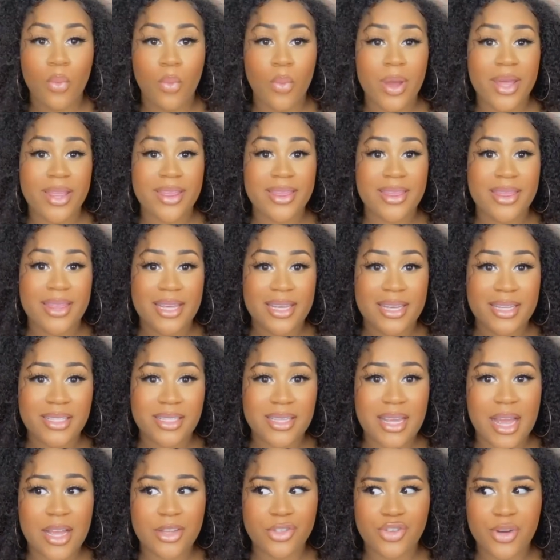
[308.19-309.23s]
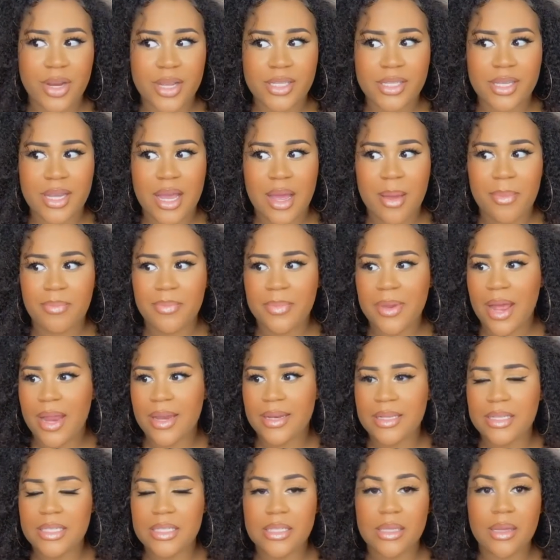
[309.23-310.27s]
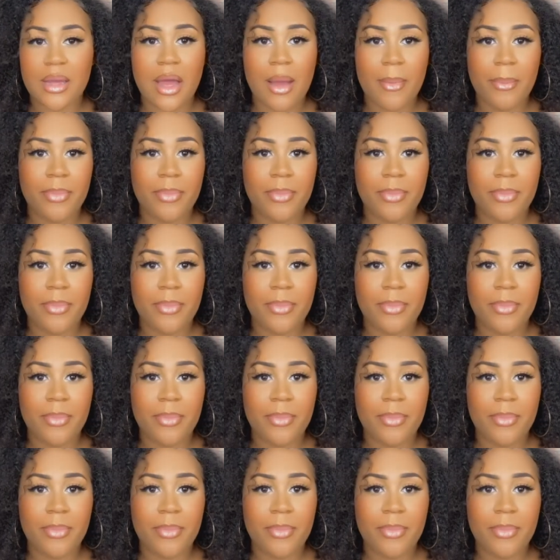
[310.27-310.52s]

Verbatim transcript: With this, I try to at least